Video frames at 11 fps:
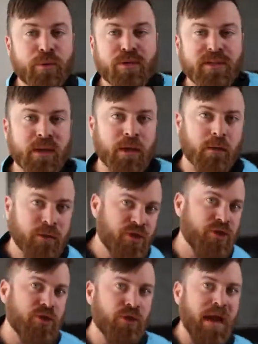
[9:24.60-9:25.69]
particular
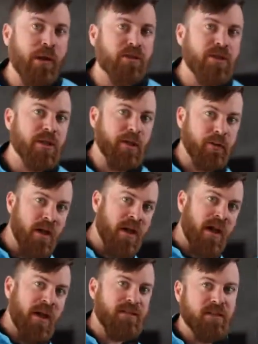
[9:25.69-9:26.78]
stood out to you
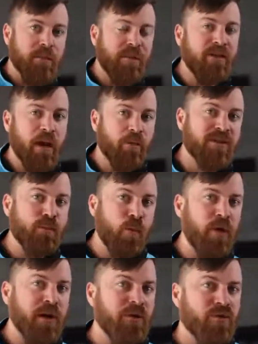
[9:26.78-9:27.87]
as something that was
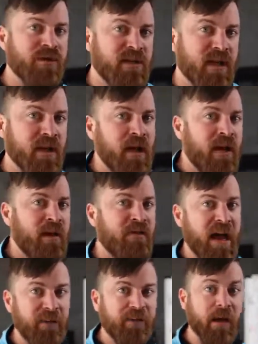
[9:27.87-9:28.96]
more interesting
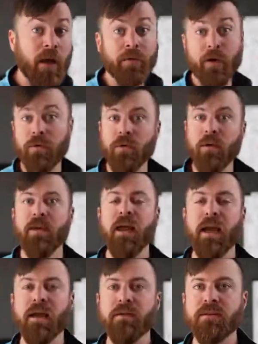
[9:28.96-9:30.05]
than the other. I'd really
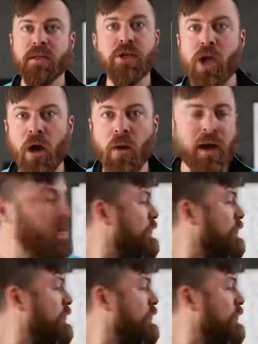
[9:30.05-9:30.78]
like to know. I